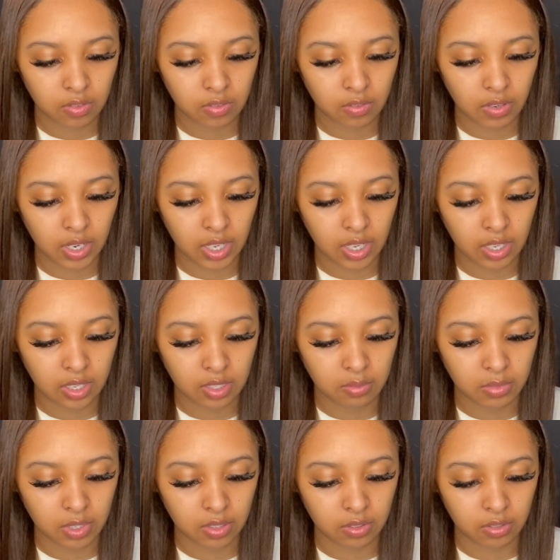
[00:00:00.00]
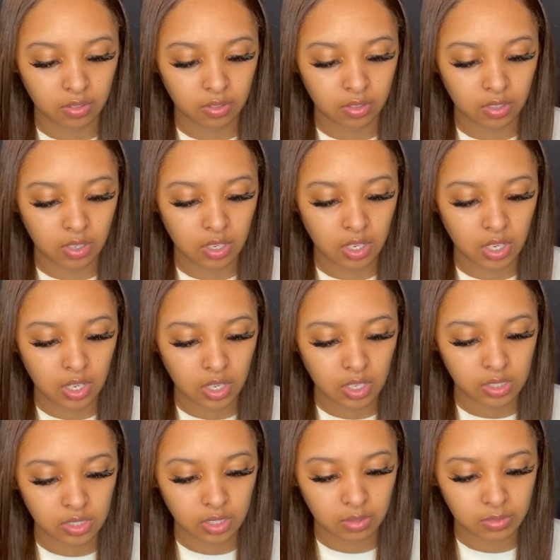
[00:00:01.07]
right in the middle.
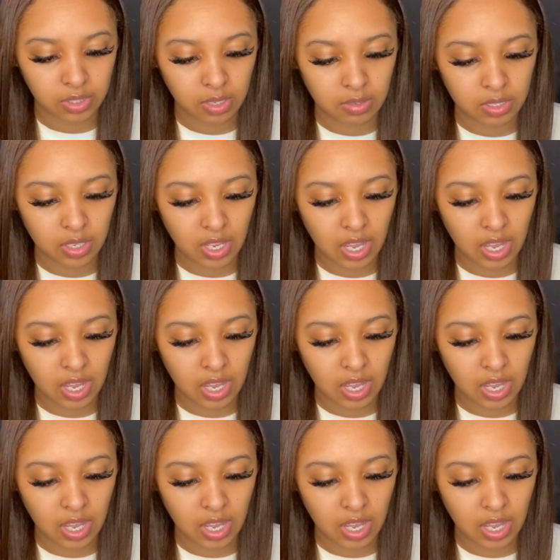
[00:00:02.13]
Sometimes you